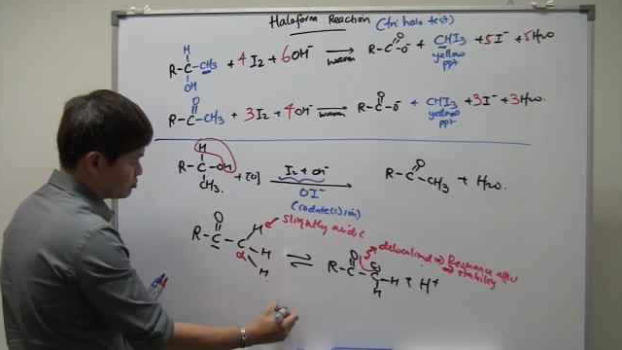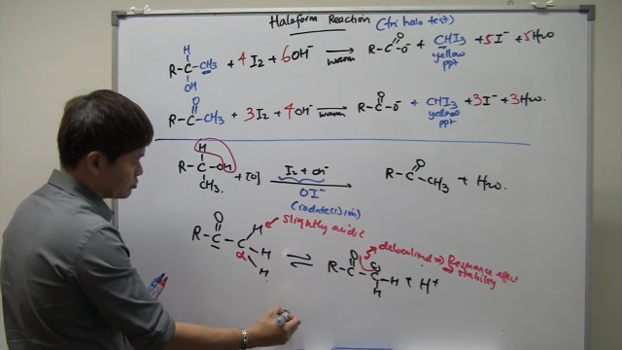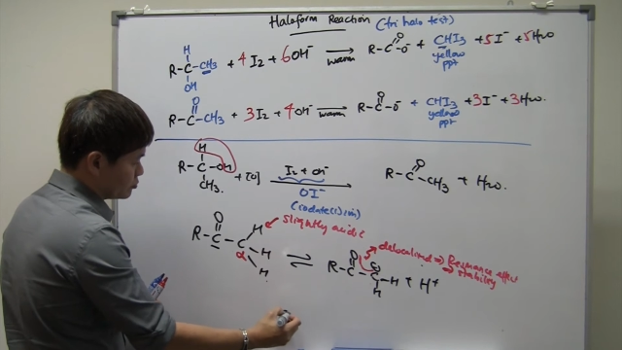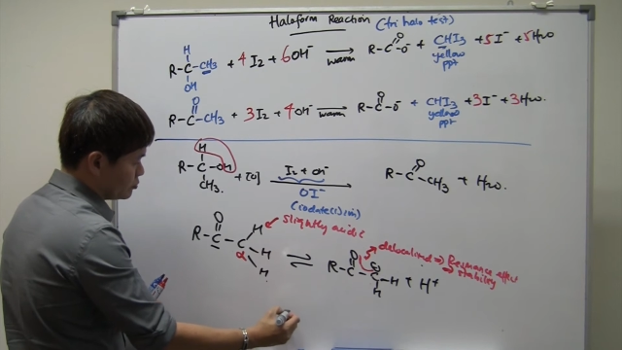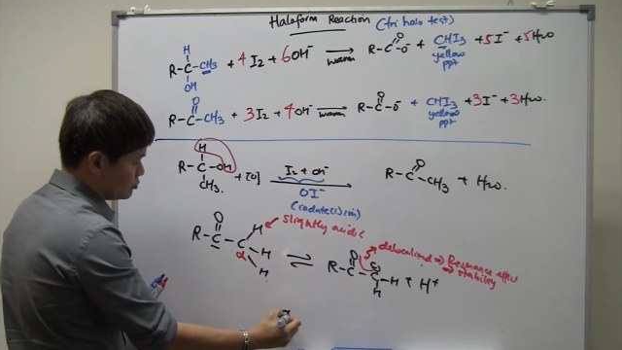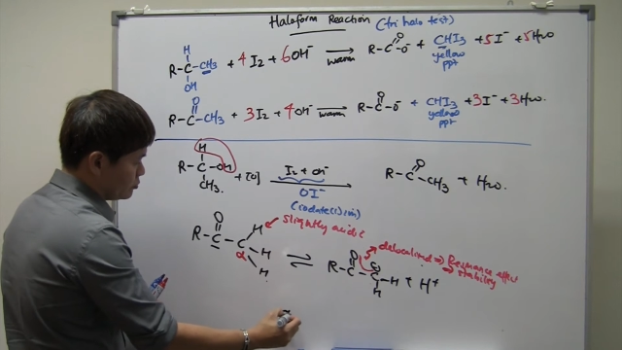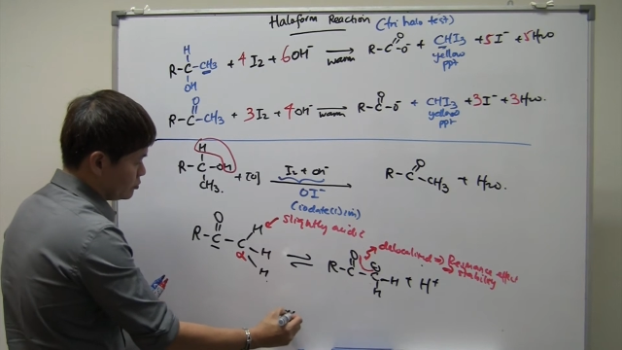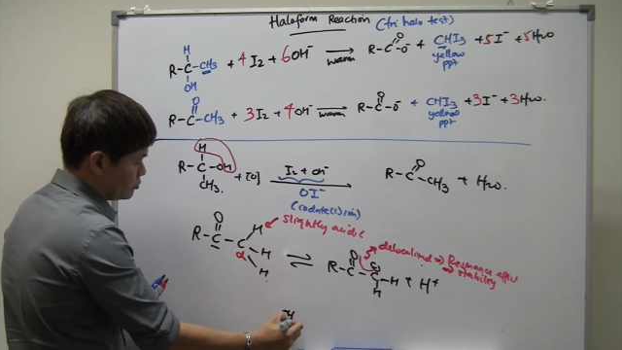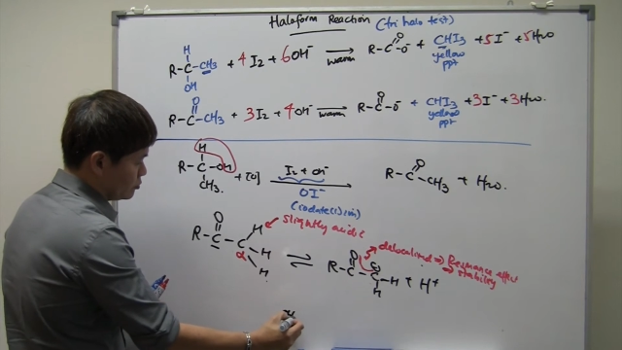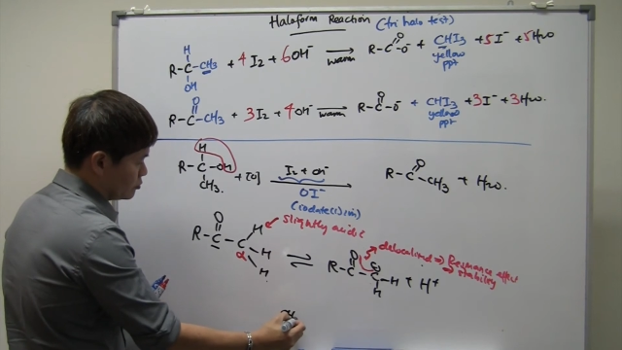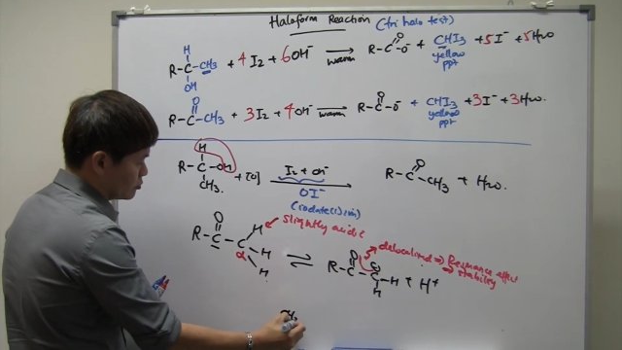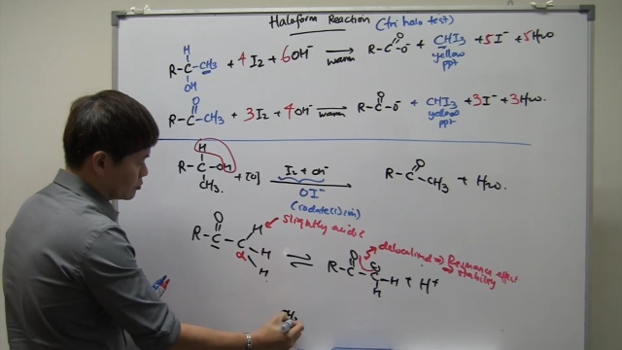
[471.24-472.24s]

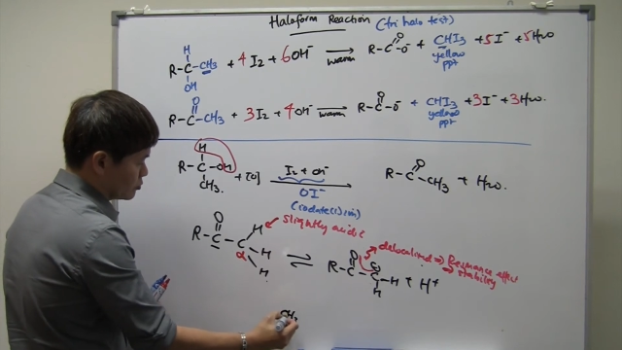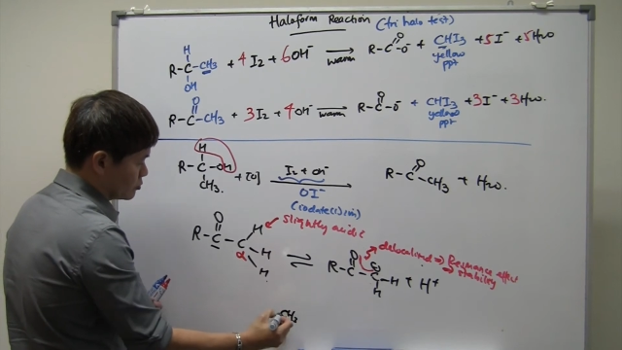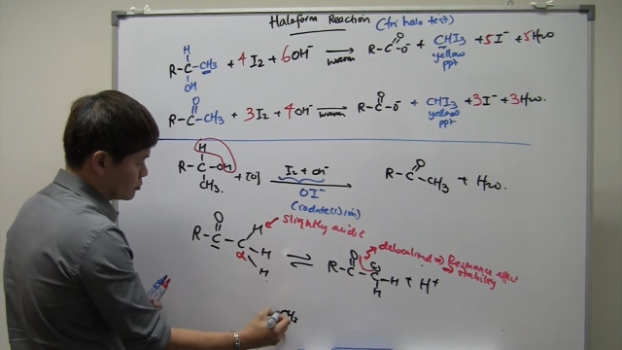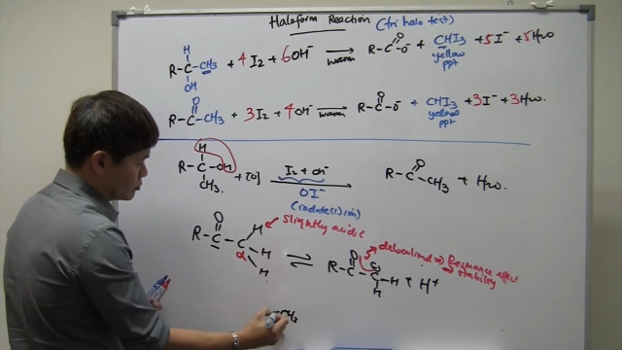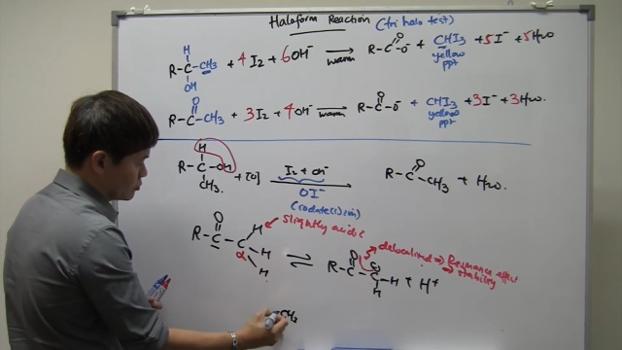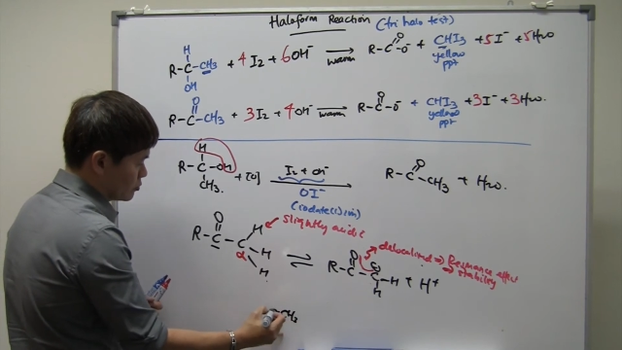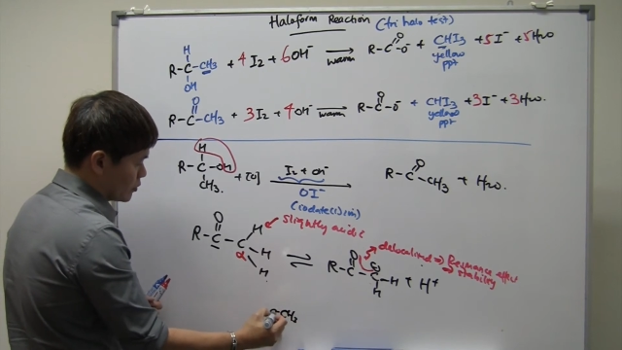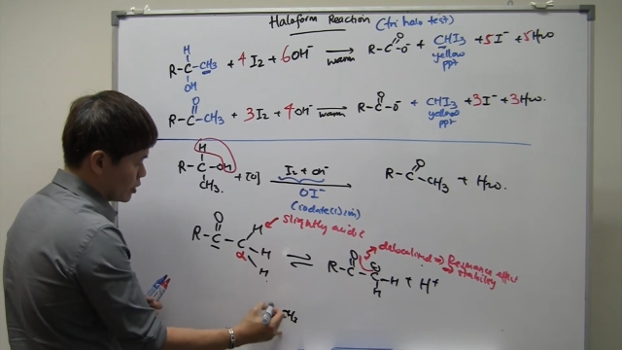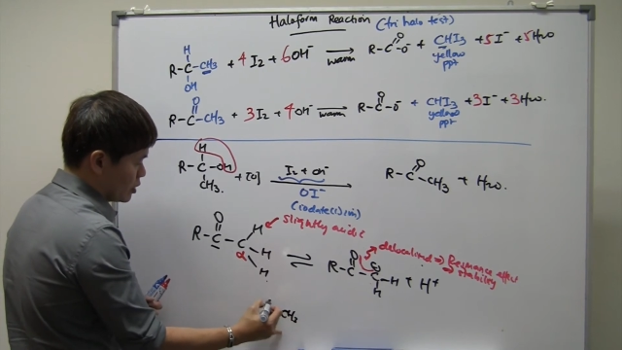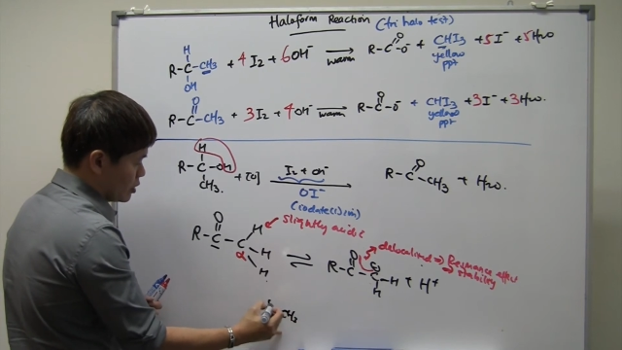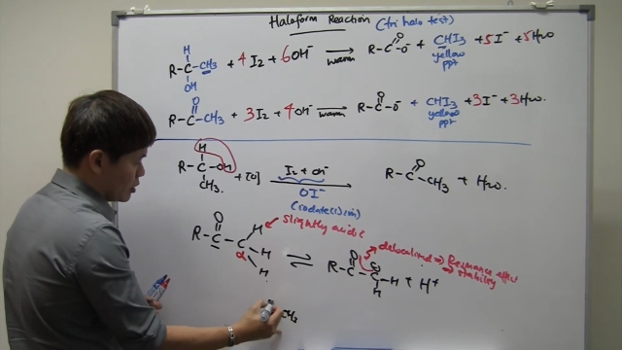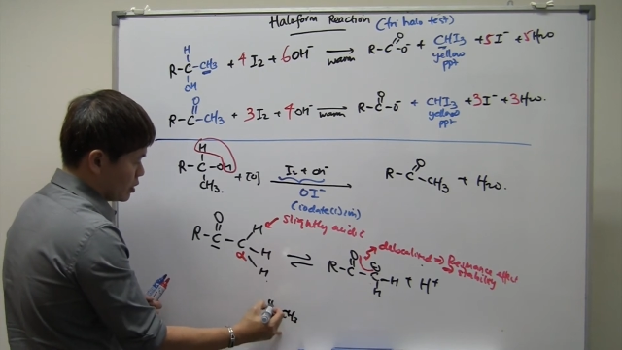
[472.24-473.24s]

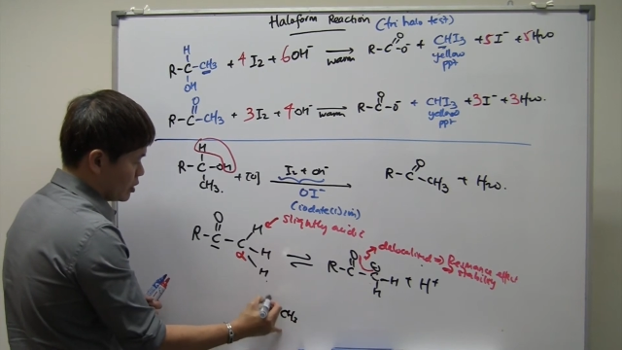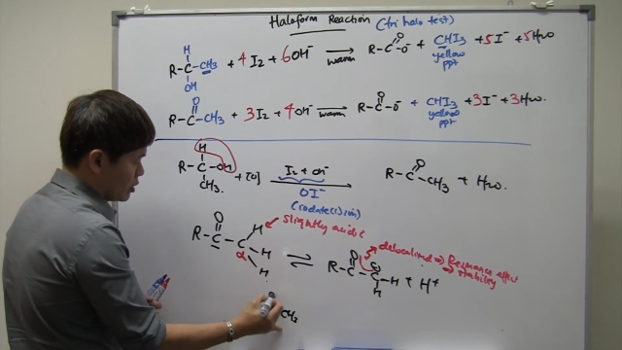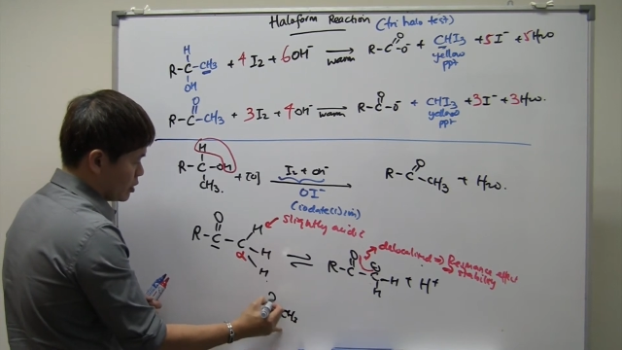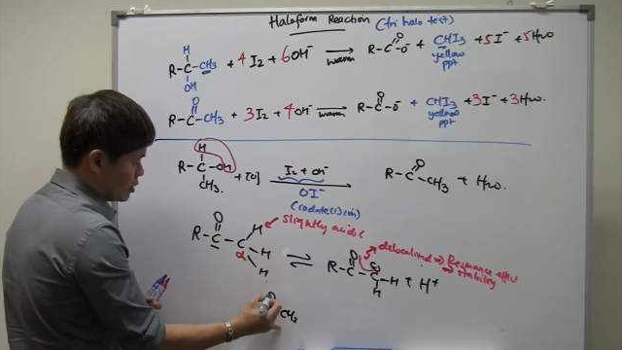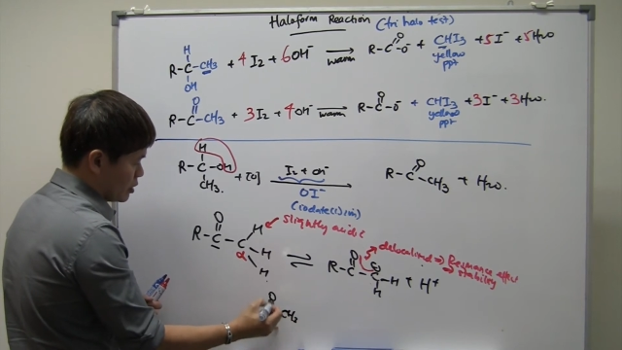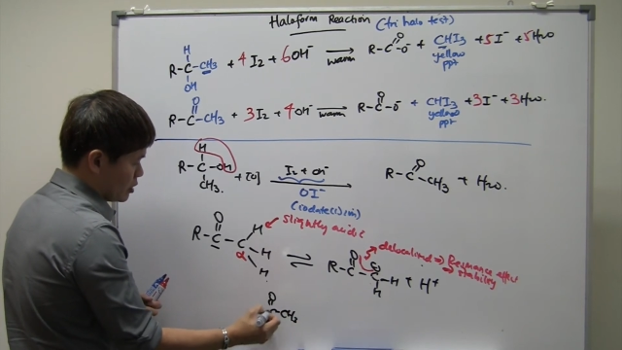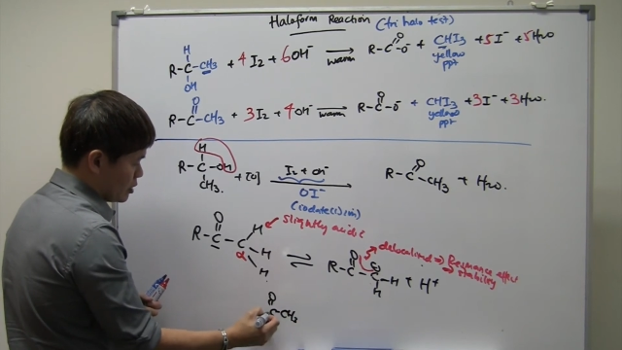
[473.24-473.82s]
Nothing is said.